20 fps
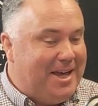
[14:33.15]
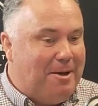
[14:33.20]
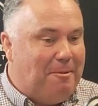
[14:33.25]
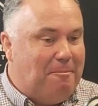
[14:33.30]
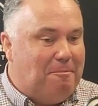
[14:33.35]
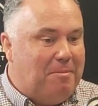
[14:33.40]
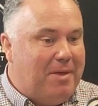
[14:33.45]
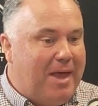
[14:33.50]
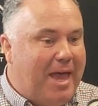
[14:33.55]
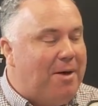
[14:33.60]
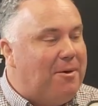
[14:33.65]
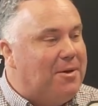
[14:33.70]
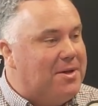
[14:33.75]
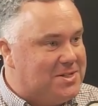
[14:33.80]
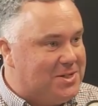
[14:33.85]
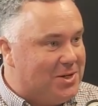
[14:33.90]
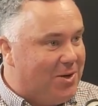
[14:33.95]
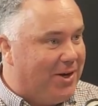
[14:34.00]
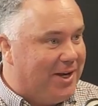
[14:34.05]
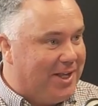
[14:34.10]
How
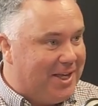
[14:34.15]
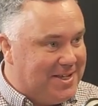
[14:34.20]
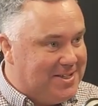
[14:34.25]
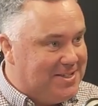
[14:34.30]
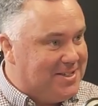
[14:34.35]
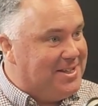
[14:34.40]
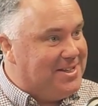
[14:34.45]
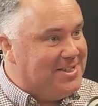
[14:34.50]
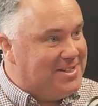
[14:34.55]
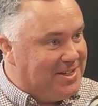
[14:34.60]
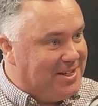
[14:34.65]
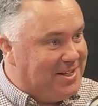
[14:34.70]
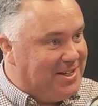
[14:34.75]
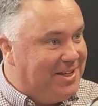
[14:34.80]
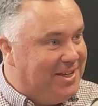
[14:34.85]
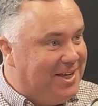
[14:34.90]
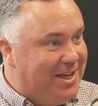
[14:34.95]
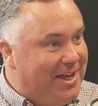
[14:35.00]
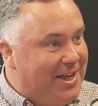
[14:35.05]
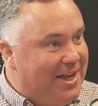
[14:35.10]
exciting is it
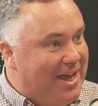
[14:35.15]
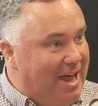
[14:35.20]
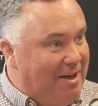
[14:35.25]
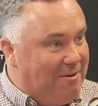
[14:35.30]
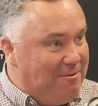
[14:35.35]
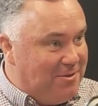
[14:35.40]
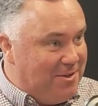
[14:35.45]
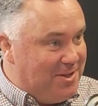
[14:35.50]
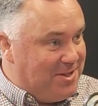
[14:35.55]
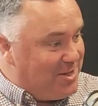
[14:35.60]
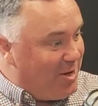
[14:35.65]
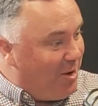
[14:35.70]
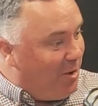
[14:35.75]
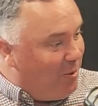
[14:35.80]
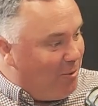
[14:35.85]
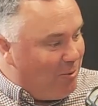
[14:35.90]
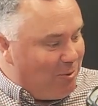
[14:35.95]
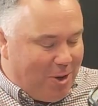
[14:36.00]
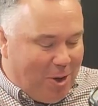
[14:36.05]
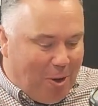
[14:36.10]
to have this
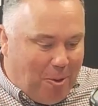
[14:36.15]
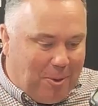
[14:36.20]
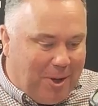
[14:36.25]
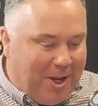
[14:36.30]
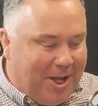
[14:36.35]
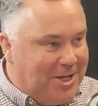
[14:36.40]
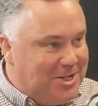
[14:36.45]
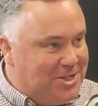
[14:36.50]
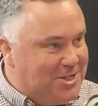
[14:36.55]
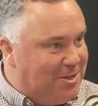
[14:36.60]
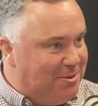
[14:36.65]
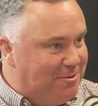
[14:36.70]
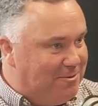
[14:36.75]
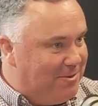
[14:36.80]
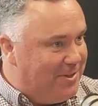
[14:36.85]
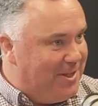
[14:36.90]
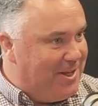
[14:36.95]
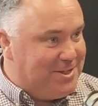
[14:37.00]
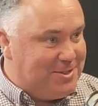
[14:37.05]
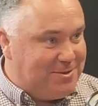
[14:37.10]
whole culmination
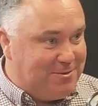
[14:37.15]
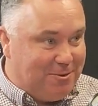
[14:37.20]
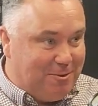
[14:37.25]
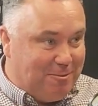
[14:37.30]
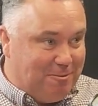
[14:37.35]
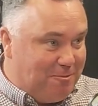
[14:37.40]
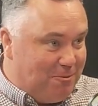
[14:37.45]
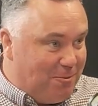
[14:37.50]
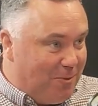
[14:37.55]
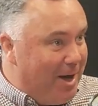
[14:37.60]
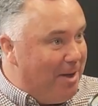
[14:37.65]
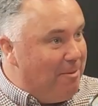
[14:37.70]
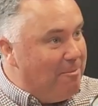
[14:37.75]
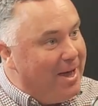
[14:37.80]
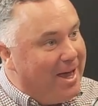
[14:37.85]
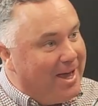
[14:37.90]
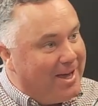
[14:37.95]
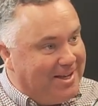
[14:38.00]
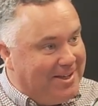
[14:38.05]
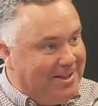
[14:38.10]
of things from way
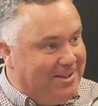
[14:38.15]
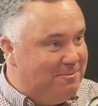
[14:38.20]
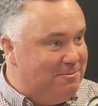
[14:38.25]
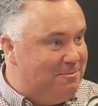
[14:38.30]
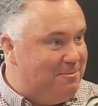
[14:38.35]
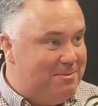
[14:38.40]
back